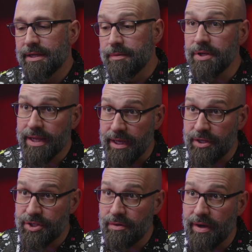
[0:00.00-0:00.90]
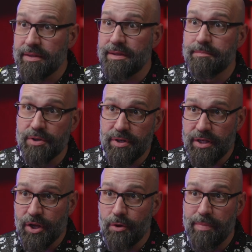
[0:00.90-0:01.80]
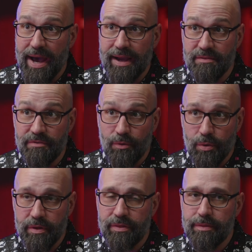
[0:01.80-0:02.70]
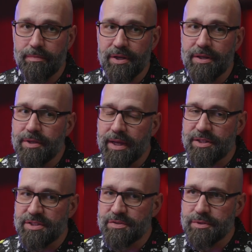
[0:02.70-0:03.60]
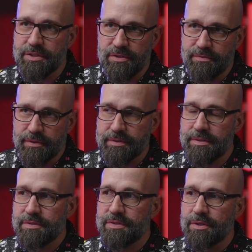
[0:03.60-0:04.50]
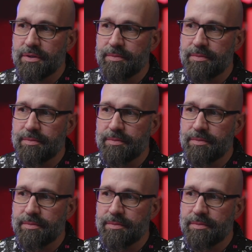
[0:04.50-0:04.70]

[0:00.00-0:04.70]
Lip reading: communication, right? The ability to go back and forth, but communication is really twofold. So